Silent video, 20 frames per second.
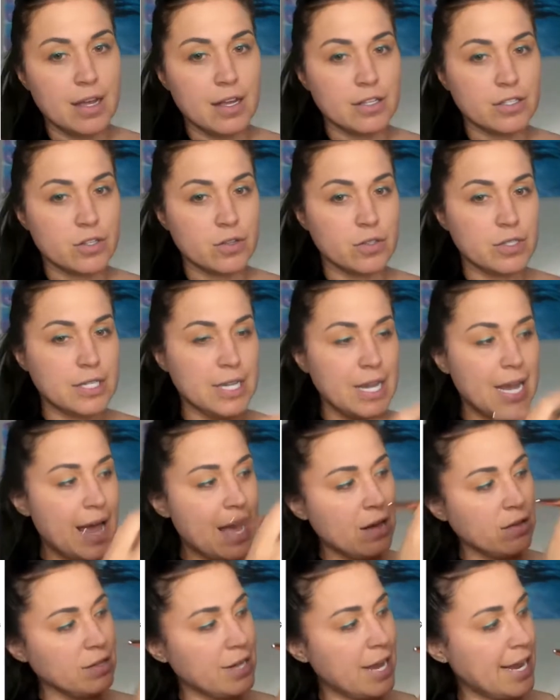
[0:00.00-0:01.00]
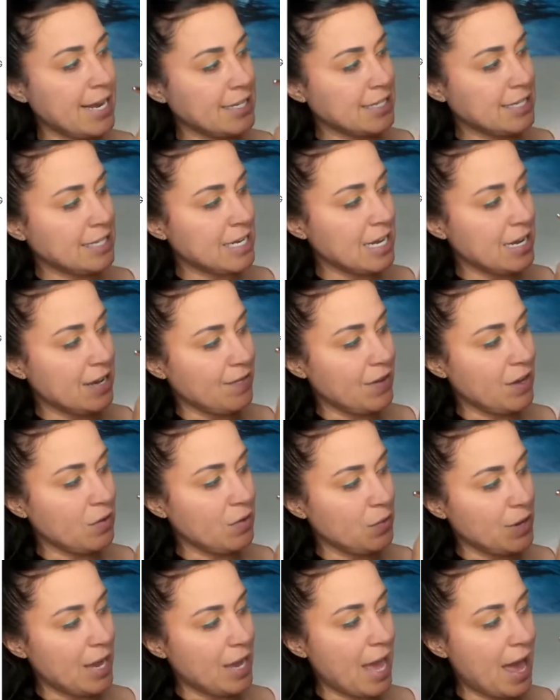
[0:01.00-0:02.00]
So see how nice and even
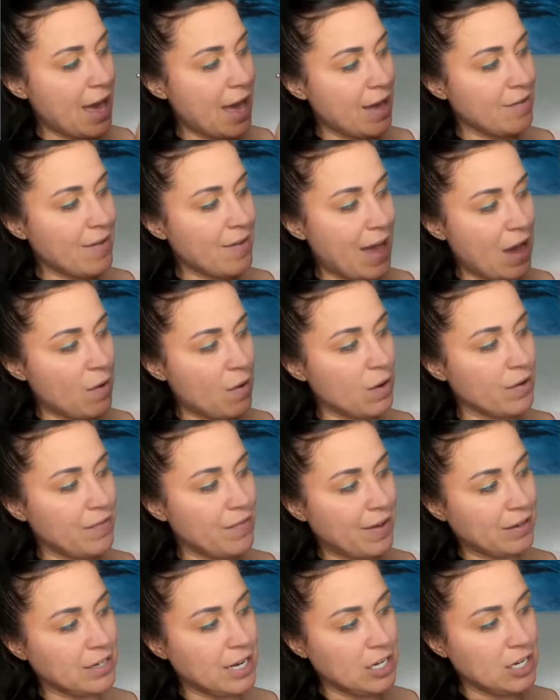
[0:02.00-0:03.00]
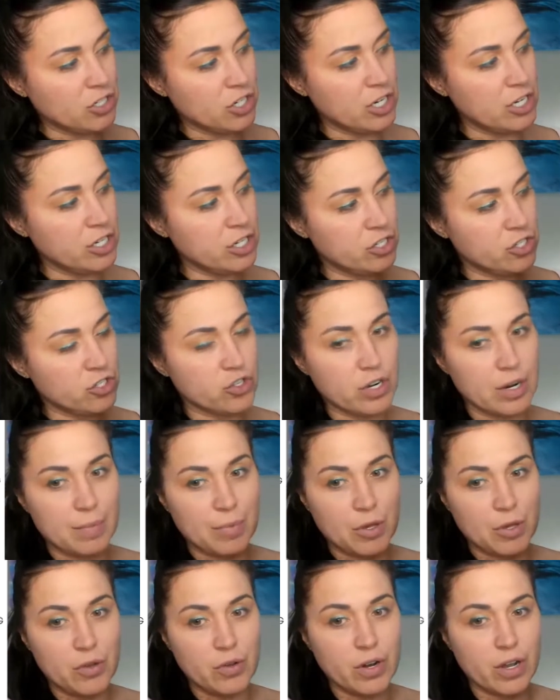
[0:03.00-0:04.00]
we have our foundation
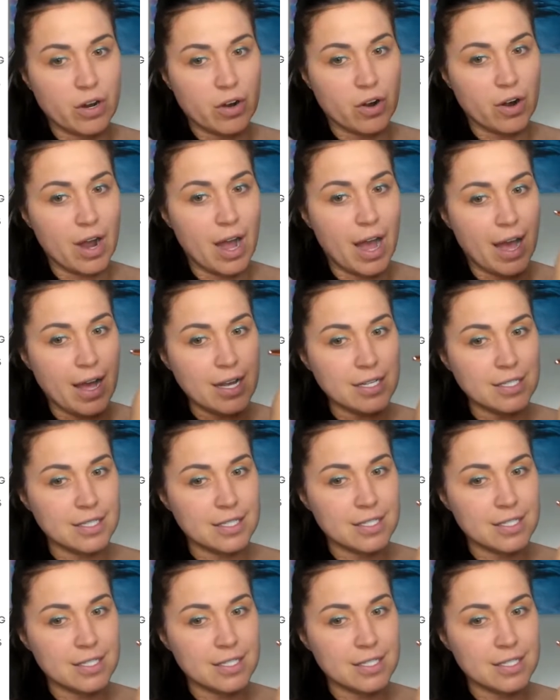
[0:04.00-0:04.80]
distribute across?